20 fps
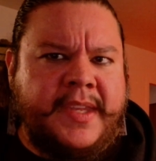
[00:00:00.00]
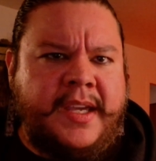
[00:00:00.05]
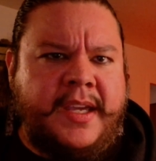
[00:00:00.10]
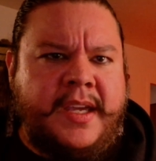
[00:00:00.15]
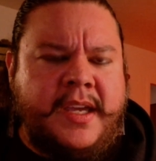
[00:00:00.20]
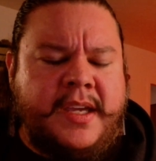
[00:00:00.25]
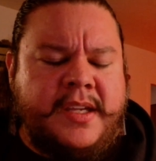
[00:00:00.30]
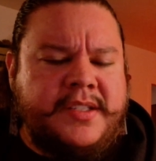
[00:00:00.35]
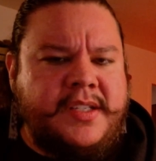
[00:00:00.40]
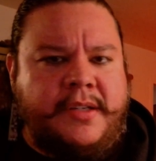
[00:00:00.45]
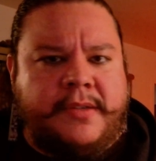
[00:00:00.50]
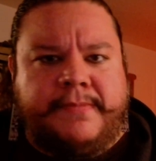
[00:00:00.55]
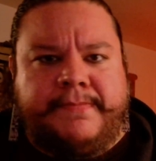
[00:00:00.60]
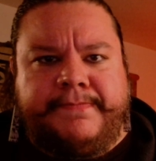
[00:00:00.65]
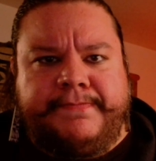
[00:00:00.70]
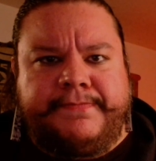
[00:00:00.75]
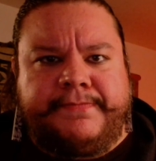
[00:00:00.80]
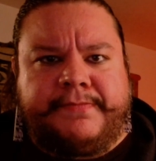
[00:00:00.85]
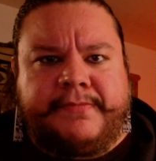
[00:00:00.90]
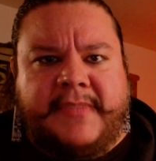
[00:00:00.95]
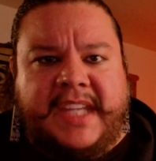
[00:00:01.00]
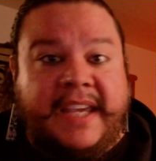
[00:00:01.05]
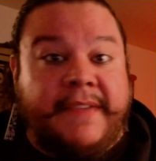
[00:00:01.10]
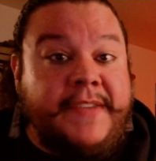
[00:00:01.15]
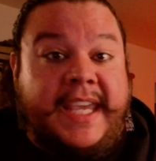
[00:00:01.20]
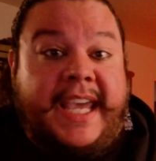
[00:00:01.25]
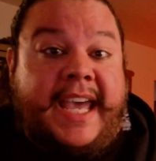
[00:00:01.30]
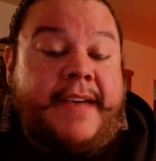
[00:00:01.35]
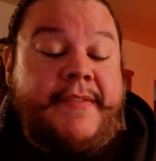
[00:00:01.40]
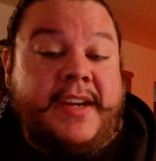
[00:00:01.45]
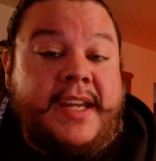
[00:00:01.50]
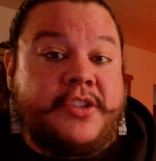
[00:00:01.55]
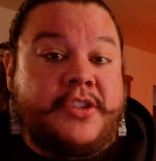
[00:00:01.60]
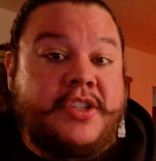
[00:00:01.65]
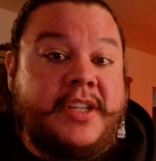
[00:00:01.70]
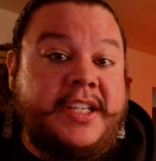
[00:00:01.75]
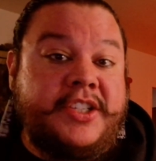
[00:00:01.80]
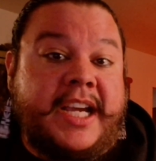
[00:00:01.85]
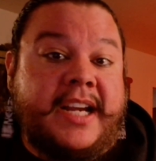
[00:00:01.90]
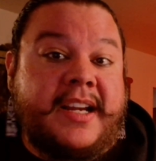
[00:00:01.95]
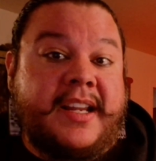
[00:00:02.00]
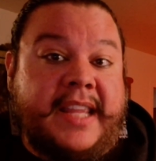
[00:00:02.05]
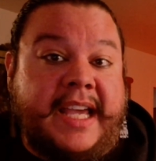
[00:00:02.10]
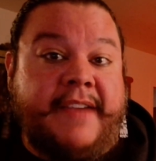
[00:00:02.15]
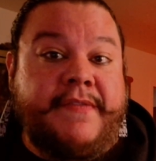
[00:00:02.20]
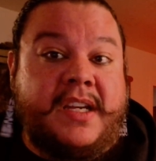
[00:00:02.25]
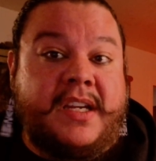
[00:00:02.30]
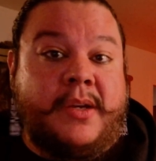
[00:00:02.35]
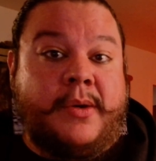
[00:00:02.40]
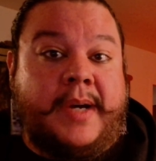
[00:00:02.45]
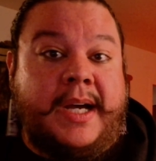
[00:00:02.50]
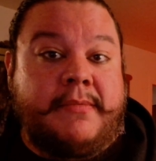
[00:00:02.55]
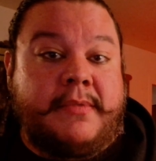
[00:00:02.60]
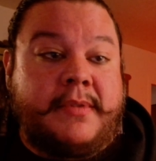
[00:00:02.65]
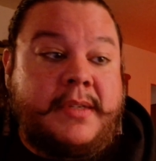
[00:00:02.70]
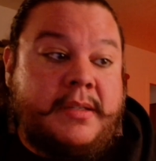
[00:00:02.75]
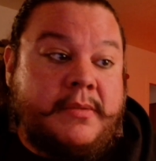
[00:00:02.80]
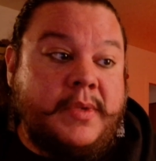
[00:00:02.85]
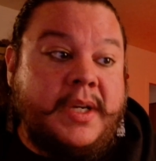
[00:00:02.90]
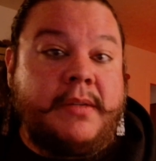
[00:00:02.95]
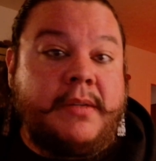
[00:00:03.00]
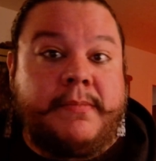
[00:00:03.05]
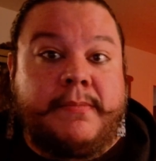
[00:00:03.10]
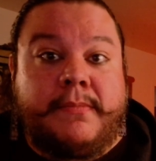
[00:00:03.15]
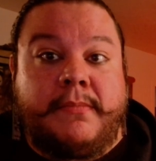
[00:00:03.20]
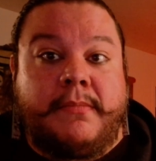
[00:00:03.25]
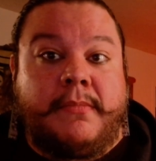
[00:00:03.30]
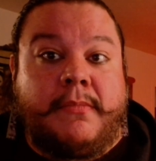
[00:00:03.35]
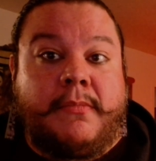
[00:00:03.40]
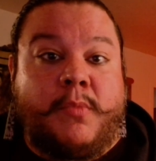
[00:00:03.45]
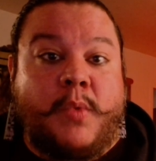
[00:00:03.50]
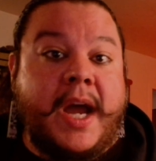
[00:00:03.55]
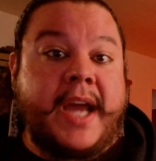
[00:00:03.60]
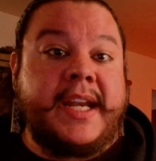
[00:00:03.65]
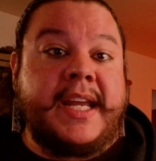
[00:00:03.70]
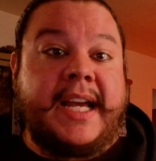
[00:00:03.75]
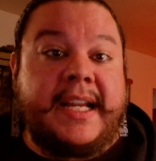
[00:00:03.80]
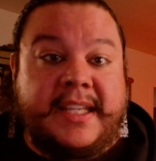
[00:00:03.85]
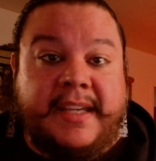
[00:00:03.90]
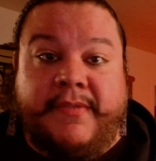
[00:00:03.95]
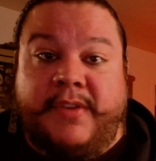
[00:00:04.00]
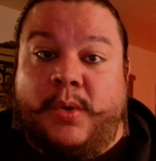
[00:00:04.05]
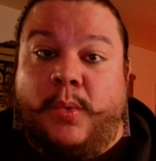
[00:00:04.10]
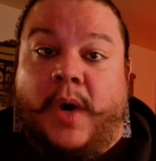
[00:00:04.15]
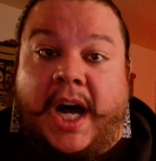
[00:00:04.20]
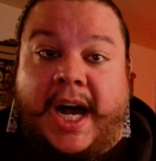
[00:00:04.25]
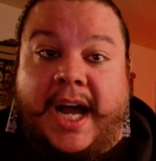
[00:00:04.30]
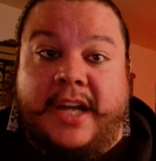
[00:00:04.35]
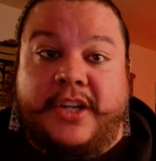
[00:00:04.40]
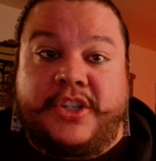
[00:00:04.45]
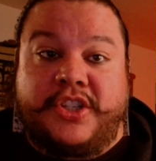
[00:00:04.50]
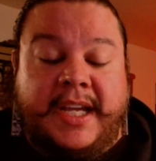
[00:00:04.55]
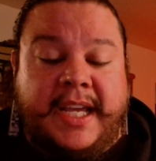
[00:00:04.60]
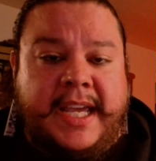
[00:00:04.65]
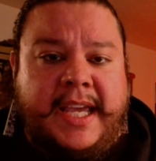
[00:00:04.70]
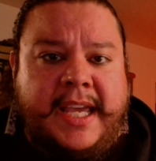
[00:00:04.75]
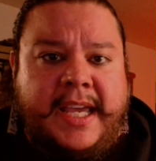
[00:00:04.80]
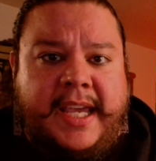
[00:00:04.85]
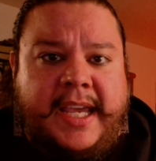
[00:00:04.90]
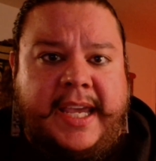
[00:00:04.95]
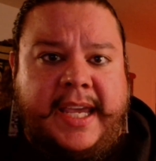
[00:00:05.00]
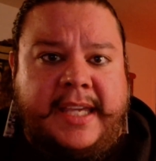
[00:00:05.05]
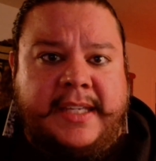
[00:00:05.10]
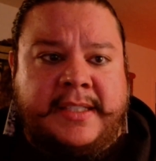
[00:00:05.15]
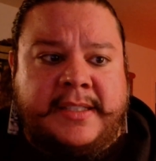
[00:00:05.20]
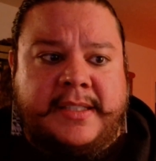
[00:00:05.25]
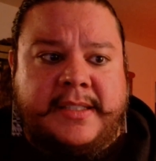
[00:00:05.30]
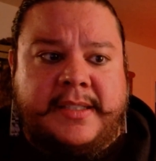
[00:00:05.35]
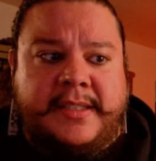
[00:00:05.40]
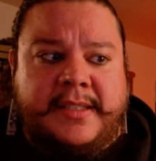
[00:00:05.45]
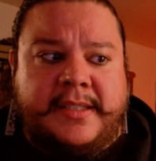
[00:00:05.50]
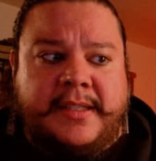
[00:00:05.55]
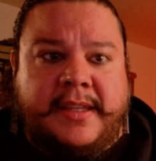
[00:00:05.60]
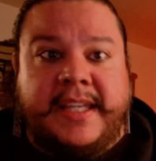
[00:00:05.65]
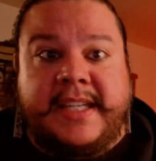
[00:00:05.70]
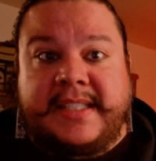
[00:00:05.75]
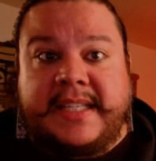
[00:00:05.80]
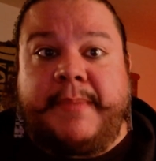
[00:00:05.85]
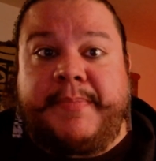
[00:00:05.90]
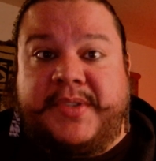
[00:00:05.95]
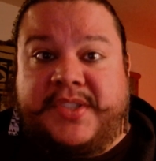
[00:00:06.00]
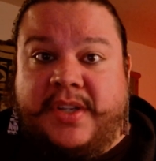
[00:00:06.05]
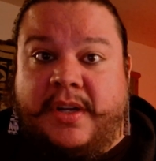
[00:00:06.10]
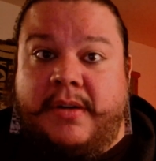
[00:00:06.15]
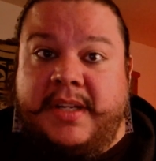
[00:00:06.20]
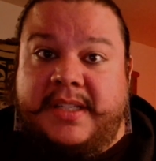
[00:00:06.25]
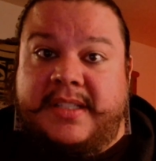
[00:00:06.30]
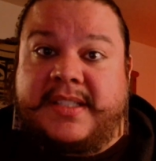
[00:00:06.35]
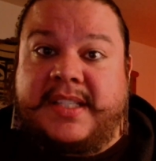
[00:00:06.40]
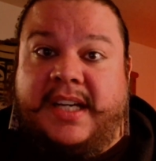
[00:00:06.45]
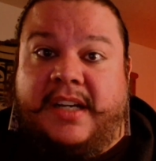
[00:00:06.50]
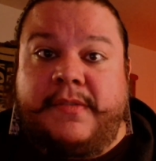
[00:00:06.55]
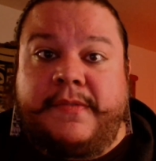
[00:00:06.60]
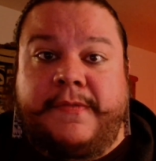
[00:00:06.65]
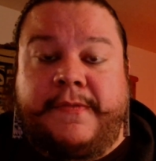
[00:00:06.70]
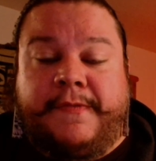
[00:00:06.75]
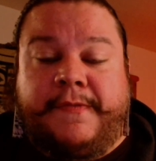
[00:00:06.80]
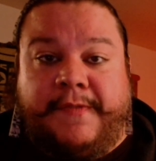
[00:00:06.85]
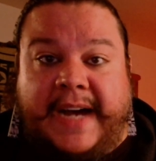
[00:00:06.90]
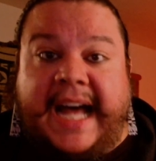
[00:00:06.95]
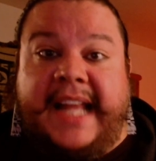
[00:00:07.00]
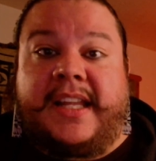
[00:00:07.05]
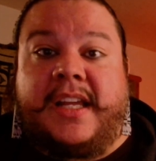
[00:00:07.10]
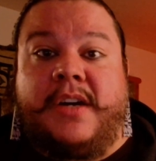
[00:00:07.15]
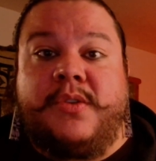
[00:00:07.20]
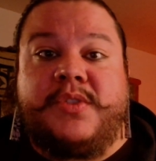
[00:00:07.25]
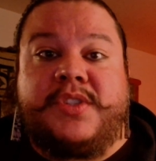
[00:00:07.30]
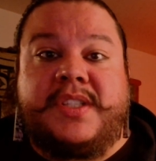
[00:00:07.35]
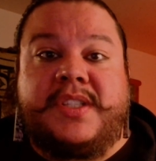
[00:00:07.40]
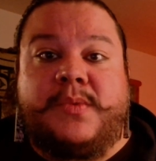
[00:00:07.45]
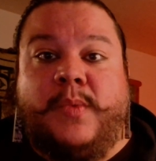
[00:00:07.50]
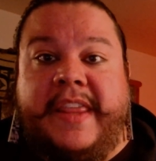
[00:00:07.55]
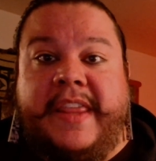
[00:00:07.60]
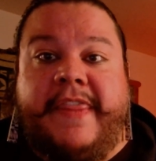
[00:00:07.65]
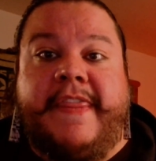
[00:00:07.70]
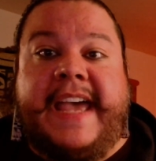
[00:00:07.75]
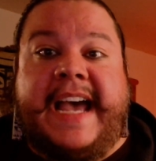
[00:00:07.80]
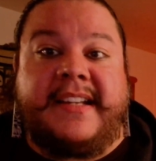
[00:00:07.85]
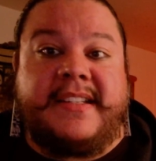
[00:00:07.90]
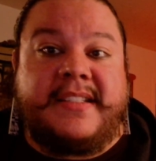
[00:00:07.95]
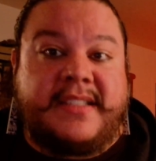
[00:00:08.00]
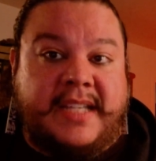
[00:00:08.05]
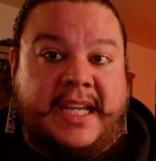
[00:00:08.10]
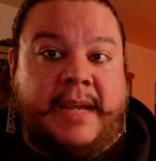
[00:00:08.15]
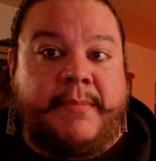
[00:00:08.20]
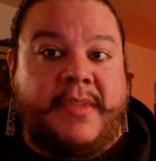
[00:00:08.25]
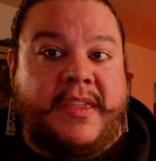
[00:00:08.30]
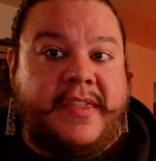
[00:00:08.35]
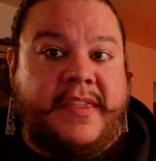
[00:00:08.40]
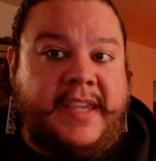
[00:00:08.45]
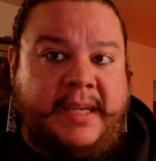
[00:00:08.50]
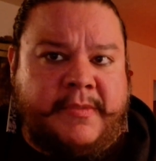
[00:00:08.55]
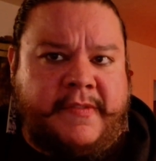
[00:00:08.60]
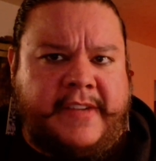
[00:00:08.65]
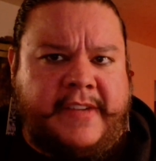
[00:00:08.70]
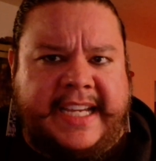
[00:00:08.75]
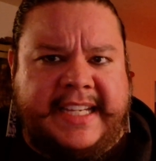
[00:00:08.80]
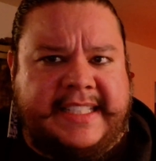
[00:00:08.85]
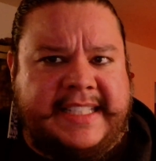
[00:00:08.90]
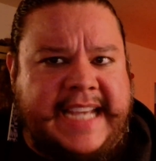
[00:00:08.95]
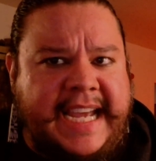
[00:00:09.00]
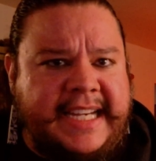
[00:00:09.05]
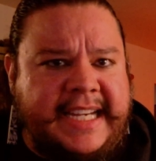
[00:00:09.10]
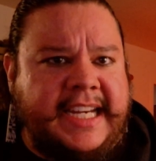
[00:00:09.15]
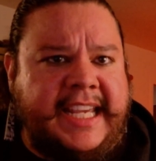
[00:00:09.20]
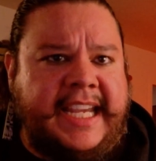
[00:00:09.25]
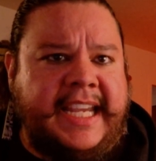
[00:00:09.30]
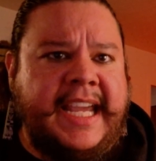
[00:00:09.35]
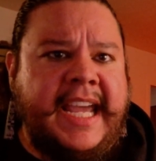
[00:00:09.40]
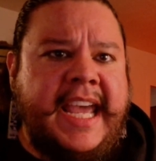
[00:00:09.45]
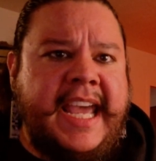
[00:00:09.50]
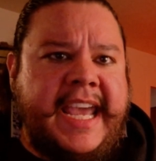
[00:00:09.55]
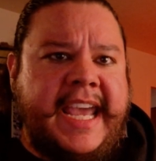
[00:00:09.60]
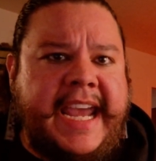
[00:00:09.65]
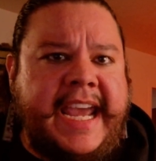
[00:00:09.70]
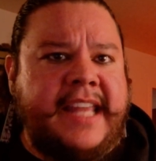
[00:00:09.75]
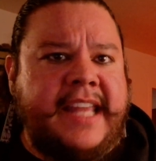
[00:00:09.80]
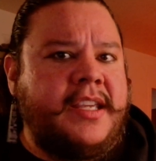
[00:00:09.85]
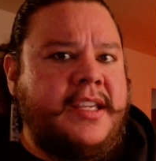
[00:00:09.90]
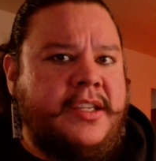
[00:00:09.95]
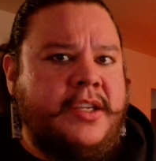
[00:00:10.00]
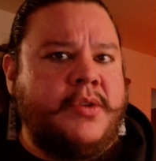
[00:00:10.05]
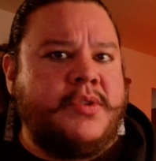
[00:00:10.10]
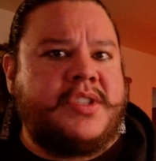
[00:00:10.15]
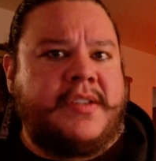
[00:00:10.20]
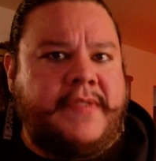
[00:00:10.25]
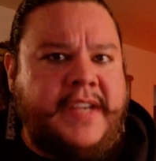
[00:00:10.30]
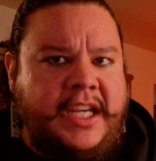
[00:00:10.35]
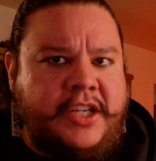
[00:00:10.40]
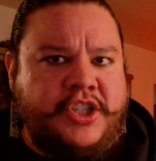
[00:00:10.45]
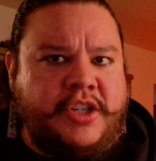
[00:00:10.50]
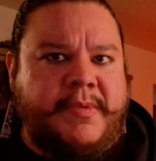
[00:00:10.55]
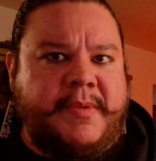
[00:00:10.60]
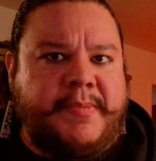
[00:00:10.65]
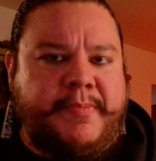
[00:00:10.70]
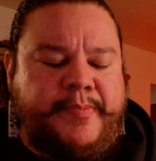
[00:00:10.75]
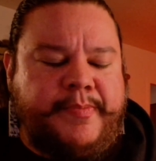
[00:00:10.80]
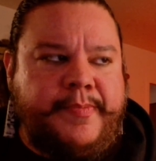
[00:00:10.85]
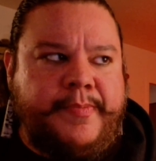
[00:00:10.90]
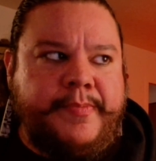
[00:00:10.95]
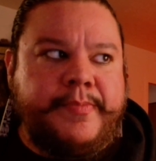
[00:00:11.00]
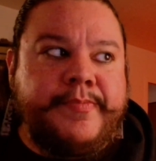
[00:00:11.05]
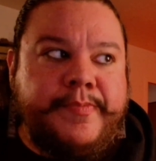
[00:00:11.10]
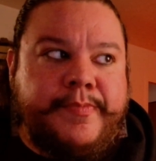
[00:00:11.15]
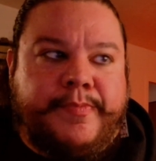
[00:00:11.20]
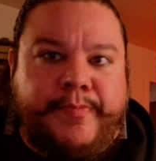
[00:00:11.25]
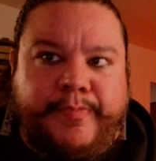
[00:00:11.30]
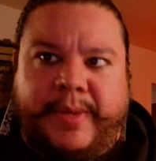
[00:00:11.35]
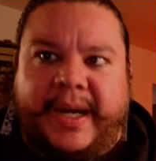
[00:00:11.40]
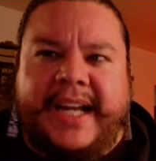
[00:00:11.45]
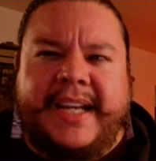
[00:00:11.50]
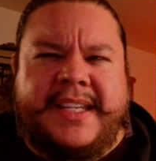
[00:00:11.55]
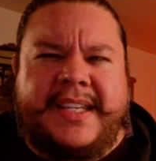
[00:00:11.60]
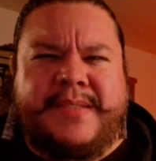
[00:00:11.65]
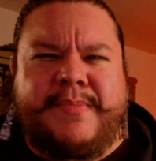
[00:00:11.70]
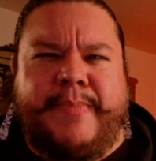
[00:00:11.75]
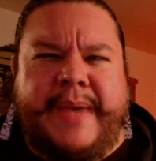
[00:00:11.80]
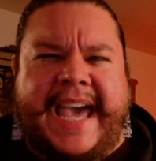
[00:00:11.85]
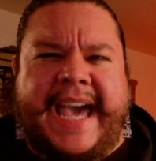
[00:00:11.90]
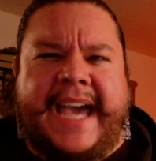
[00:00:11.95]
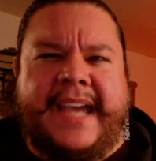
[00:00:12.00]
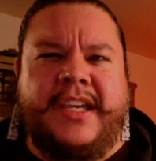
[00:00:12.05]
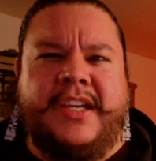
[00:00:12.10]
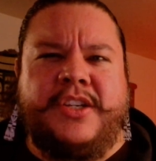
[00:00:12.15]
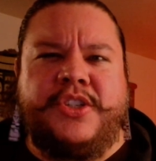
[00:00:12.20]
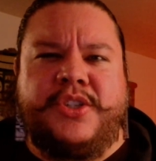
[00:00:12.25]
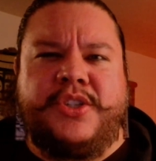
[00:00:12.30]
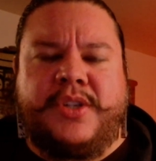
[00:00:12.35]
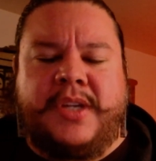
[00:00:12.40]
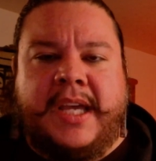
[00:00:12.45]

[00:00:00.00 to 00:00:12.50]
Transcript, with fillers: So if you haven't actually checked that video out, yeah, well, why not give it a watch? And this episode itself follows with that same theme of identity and the use of Egypt, but is packaged